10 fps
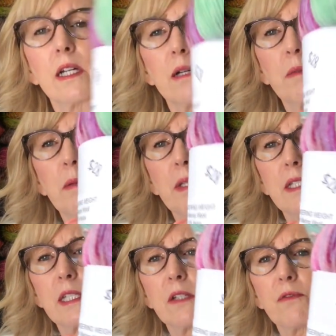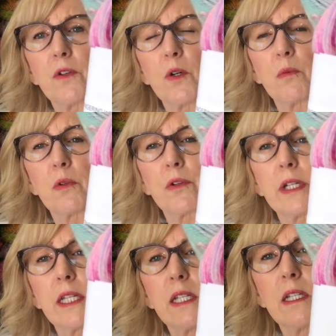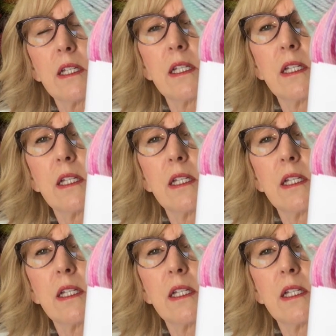Yeah, maybe a sea foam green,